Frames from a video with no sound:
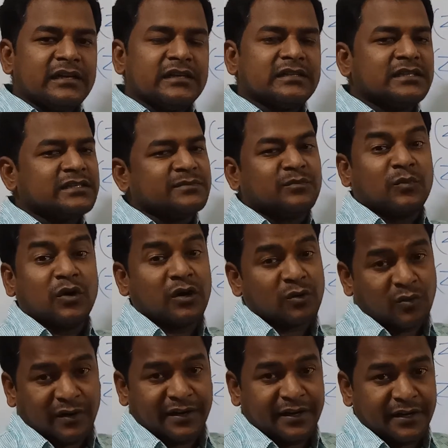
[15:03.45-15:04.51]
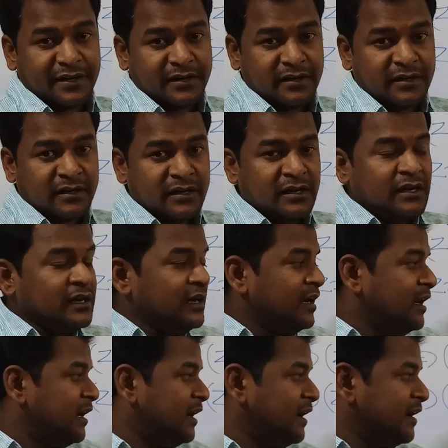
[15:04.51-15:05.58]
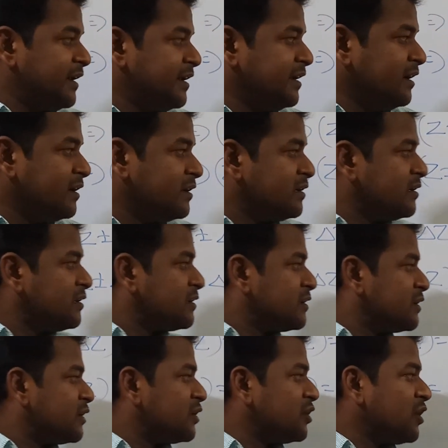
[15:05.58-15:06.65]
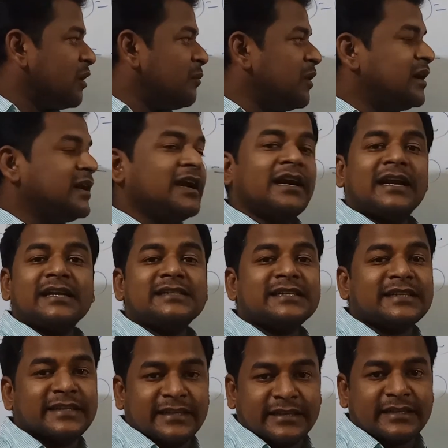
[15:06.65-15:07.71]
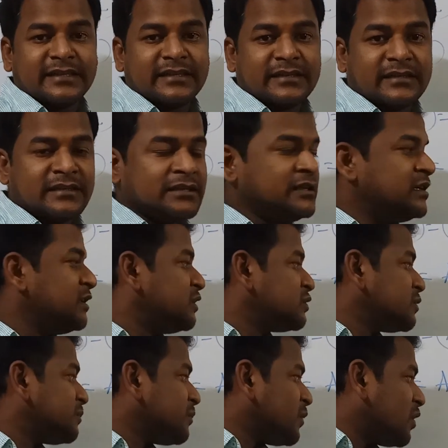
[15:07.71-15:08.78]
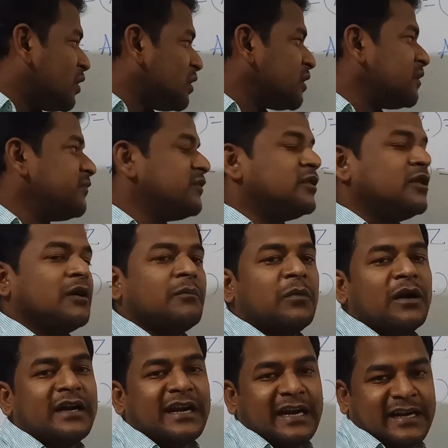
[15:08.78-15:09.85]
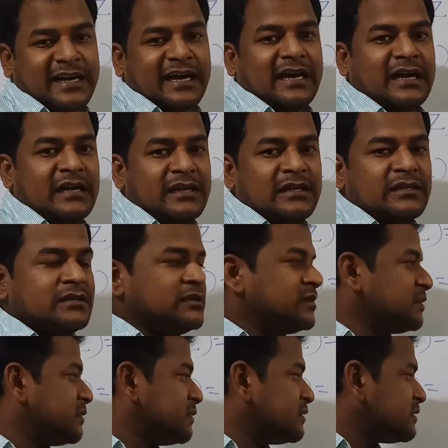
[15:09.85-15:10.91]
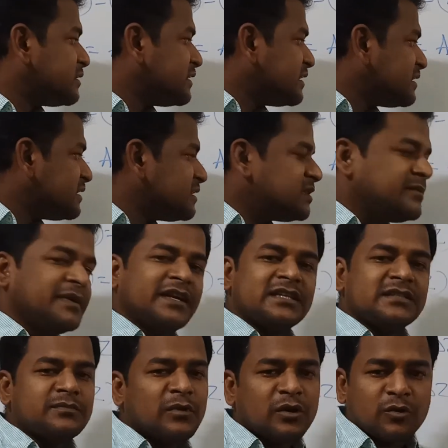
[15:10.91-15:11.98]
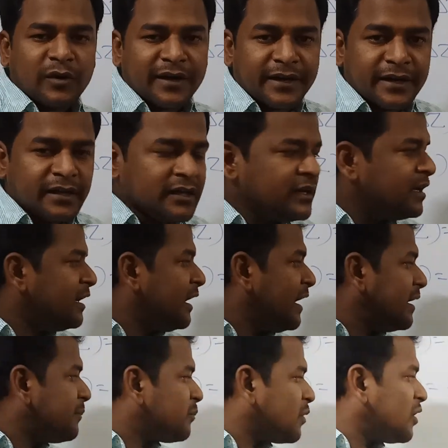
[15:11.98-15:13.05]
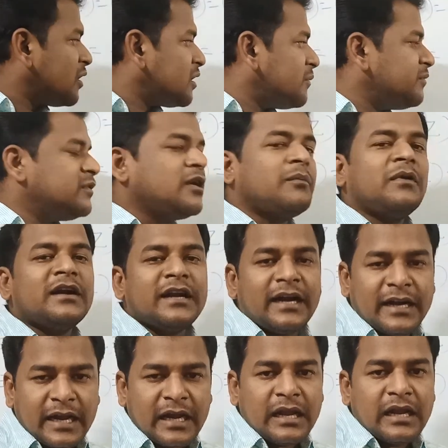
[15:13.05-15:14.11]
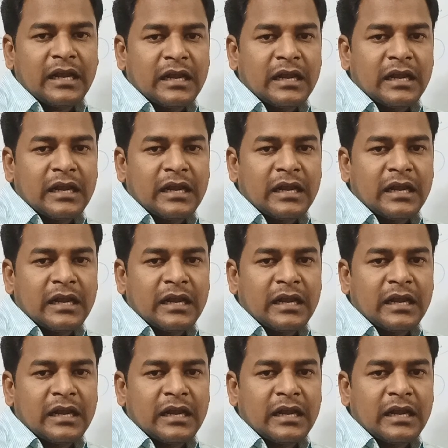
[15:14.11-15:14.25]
is a small quantity, and here double deltas are there. So product of double delta means this is a very small quantity, and product of double delta,